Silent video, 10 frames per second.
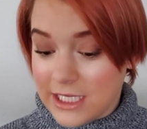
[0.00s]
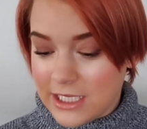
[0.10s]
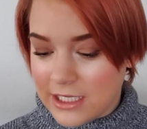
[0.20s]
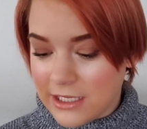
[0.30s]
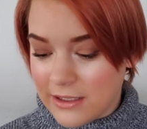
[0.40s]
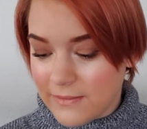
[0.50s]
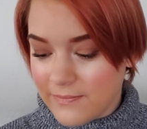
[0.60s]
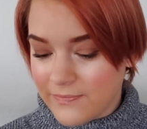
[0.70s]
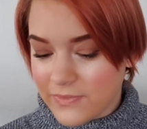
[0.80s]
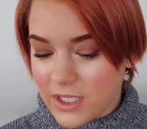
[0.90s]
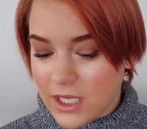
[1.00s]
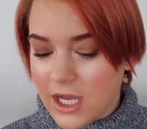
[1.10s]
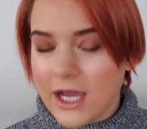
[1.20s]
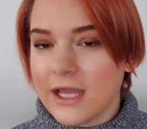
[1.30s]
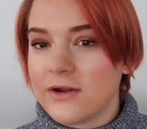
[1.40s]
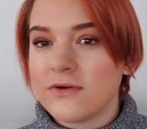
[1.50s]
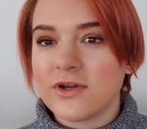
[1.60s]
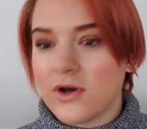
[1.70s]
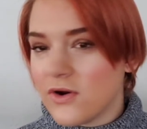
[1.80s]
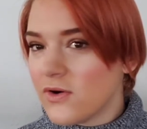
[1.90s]
I don't
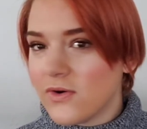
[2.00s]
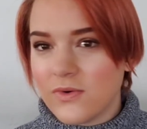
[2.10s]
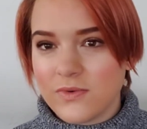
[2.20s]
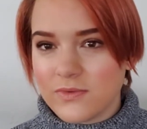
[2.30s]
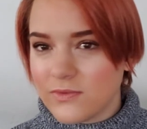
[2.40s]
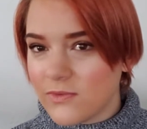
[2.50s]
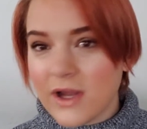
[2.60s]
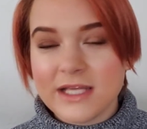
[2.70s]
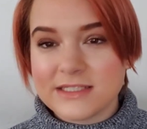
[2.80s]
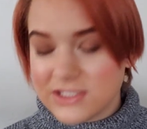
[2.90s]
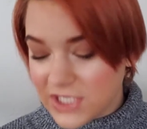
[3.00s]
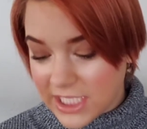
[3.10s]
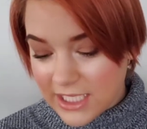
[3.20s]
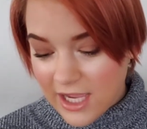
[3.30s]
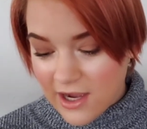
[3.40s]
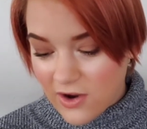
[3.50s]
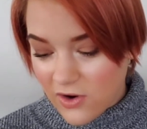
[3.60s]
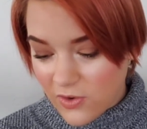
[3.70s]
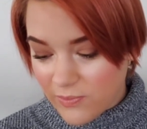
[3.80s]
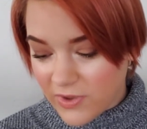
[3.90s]
know what he's doing
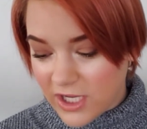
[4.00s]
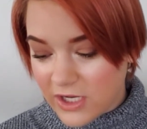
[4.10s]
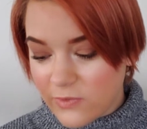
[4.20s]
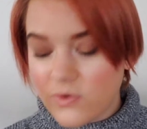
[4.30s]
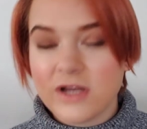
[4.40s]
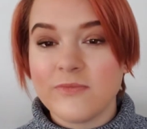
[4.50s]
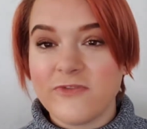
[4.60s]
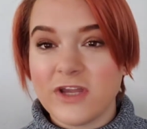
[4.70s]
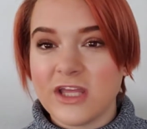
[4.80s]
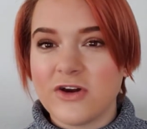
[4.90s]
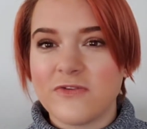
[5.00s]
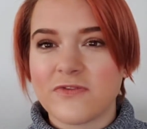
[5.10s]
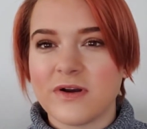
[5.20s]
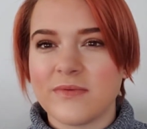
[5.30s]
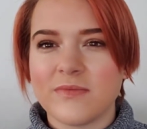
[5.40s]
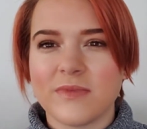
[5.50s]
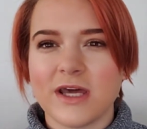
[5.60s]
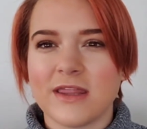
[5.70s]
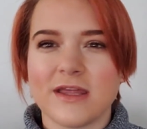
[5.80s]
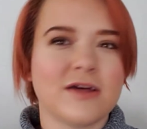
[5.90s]
now, but one video from, I
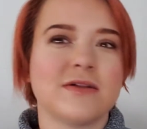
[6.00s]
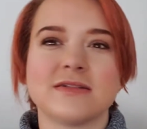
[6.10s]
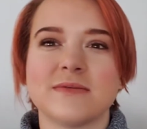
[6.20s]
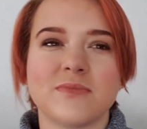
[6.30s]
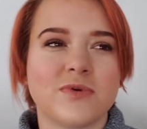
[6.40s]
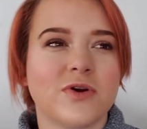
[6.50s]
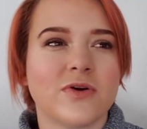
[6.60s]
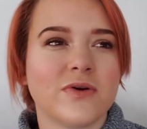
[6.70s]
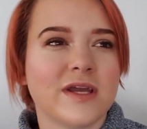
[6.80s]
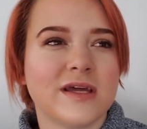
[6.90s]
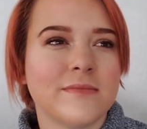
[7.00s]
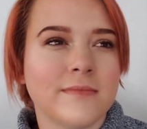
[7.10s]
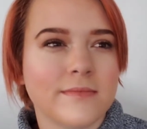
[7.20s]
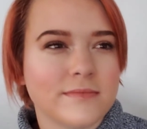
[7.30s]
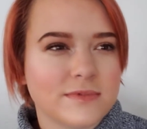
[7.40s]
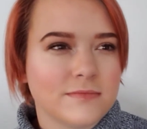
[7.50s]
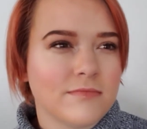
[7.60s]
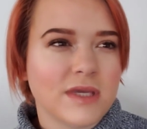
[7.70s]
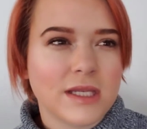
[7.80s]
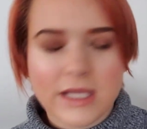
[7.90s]
think, some Korean
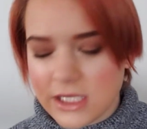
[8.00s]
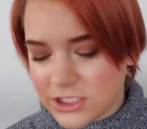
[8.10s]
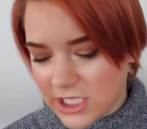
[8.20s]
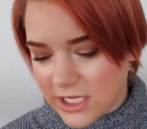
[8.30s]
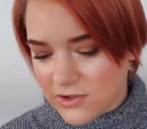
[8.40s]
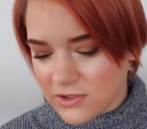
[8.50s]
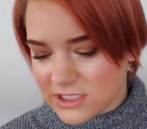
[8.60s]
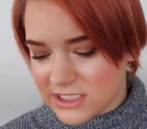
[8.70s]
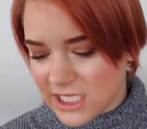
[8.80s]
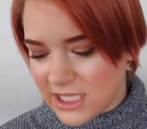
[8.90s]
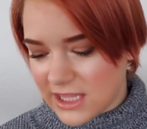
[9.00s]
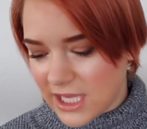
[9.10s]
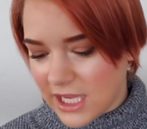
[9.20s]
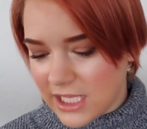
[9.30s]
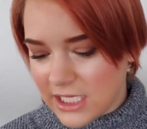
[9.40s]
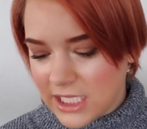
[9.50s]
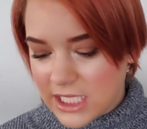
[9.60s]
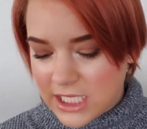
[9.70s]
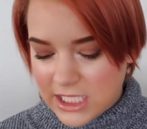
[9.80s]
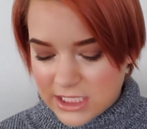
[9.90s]
media channel said that
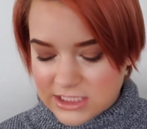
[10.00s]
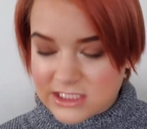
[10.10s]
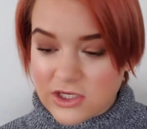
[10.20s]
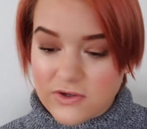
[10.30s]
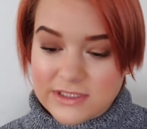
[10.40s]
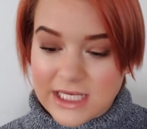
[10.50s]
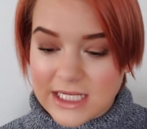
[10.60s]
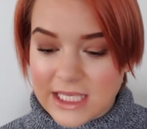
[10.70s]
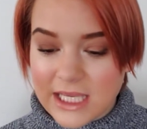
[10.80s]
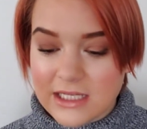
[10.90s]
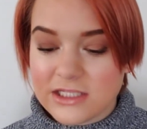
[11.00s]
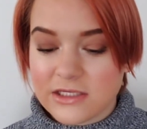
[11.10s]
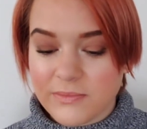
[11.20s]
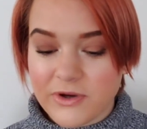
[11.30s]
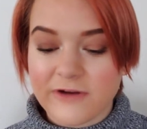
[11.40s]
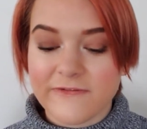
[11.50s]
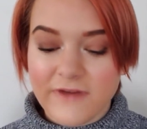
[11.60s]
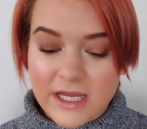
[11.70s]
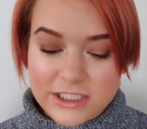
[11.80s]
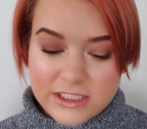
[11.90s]
he is so dedicated to
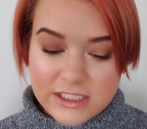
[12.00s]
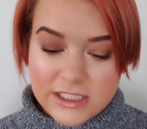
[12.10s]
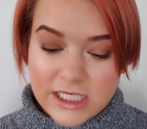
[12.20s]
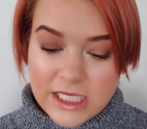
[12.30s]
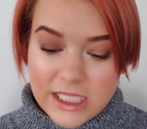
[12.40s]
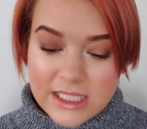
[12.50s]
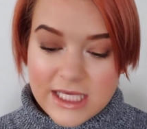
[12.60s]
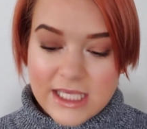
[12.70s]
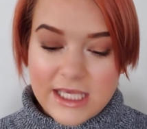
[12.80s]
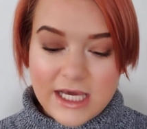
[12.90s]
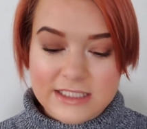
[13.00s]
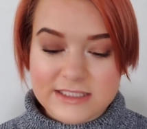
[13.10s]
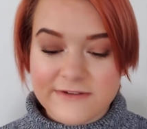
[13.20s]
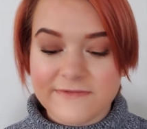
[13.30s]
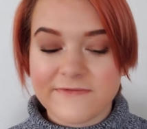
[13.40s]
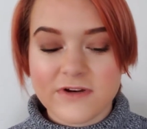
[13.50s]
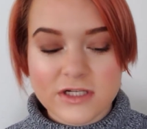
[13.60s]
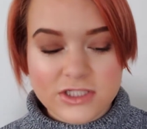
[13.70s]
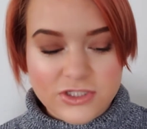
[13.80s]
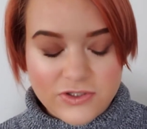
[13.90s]
perfection that he has the
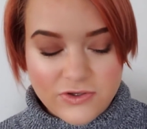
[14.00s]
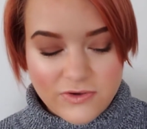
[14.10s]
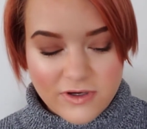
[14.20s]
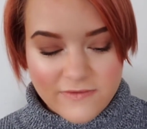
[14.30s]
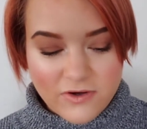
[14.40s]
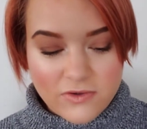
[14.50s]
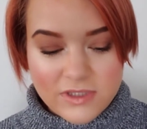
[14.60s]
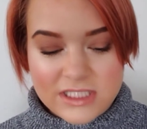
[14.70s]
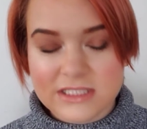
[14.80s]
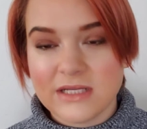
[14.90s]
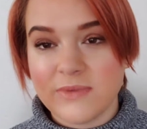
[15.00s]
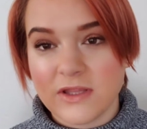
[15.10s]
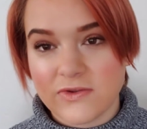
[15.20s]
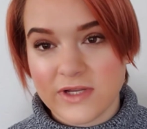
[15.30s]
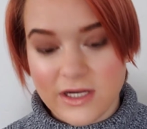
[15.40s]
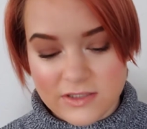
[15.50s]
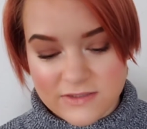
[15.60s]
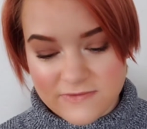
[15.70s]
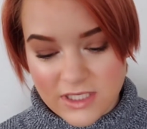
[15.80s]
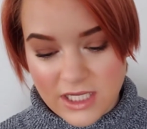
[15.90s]
virtue of only sleeping 3 hours a
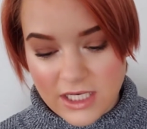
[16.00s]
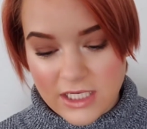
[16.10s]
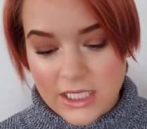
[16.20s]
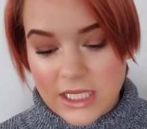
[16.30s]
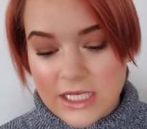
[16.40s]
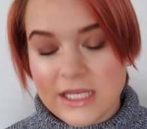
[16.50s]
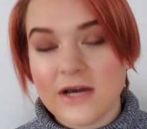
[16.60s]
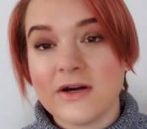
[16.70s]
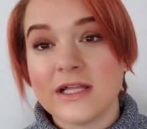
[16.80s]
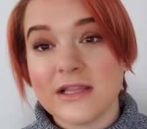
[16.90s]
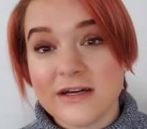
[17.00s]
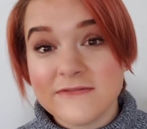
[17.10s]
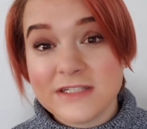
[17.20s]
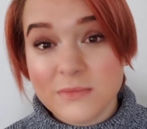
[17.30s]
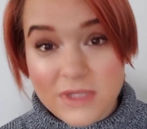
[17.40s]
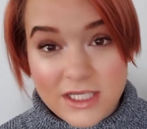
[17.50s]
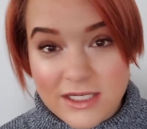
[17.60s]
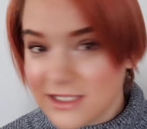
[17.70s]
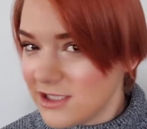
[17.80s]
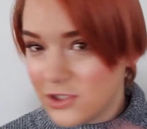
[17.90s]
night. Now, I love
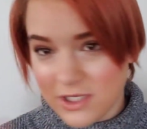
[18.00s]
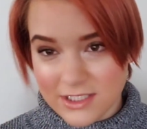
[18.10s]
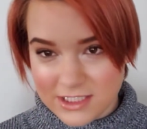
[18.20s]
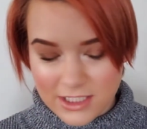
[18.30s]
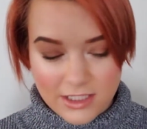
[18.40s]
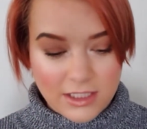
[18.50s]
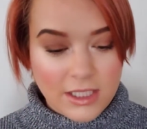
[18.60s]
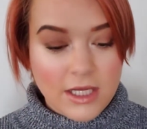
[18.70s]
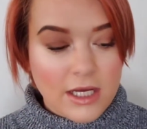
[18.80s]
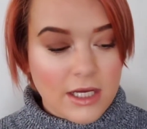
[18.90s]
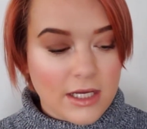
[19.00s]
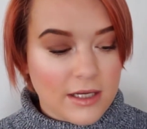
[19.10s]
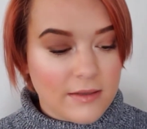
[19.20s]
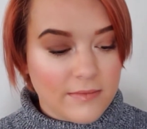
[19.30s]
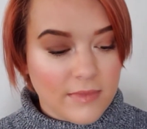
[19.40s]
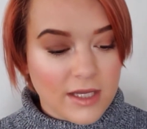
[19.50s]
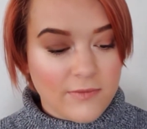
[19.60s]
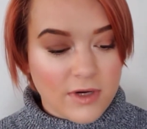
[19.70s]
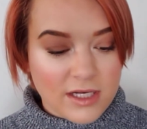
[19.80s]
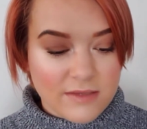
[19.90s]
Jimin, you can tell, and
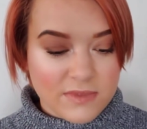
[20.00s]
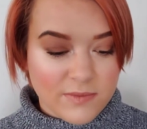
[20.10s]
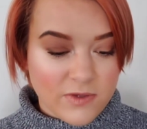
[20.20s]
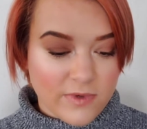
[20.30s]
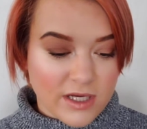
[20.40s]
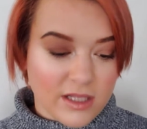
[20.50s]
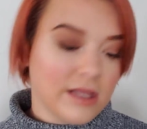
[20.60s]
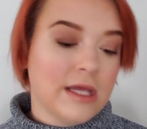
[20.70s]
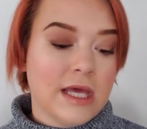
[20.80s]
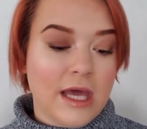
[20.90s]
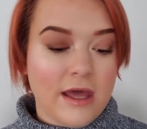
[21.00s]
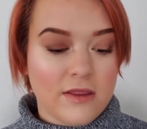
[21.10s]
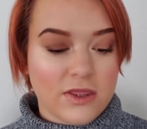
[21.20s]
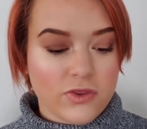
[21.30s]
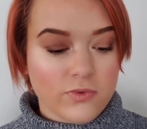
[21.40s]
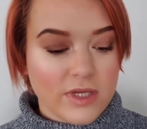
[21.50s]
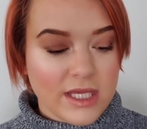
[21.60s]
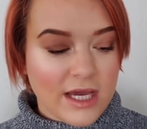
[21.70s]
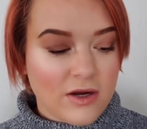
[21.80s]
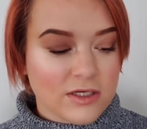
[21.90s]
want him to be well, and 3
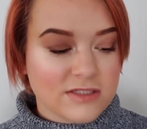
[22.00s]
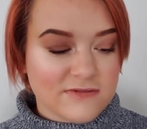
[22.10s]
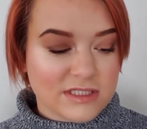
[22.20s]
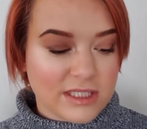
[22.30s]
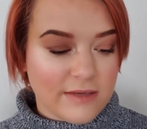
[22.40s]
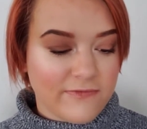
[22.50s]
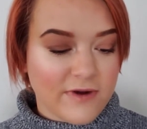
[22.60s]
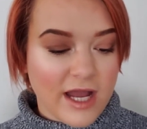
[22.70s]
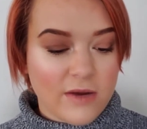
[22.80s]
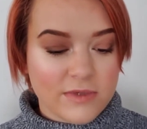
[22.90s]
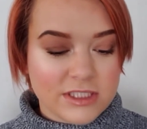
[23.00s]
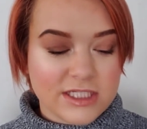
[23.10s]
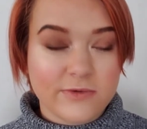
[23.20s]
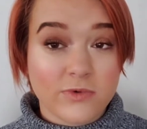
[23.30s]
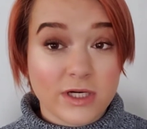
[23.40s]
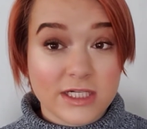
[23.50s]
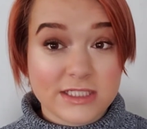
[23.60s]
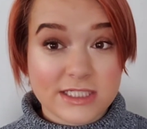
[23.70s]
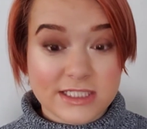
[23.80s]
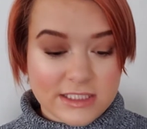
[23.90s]
hours of sleep for how much he
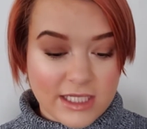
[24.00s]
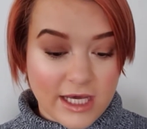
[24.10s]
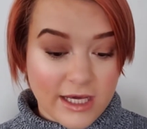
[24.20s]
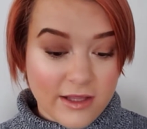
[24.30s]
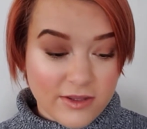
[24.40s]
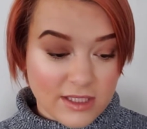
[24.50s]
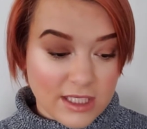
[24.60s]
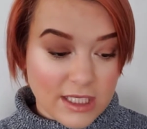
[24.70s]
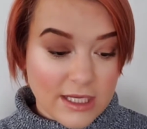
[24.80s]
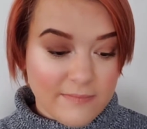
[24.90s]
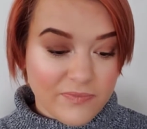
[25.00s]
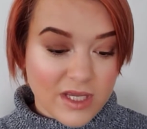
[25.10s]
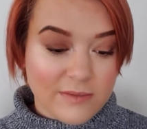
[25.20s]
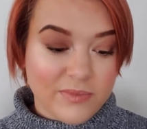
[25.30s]
works isn't healthy, and